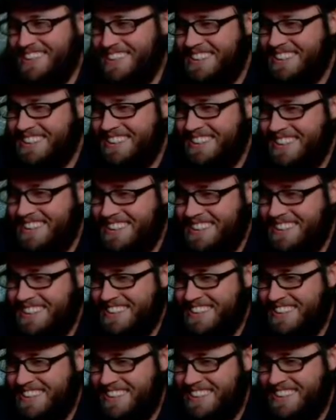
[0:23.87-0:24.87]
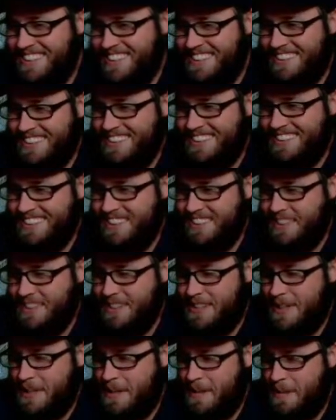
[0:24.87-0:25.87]

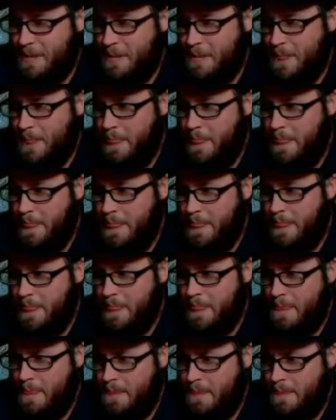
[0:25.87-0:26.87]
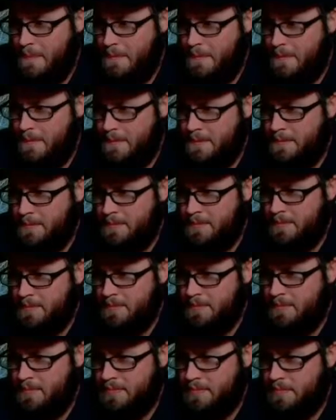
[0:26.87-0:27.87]

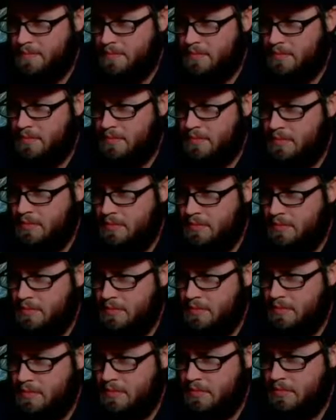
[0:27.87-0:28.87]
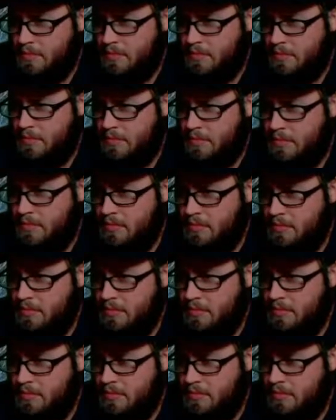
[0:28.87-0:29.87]

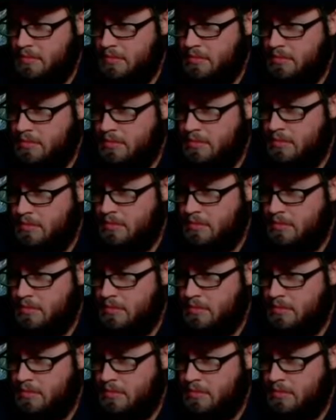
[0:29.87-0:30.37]
(not speaking)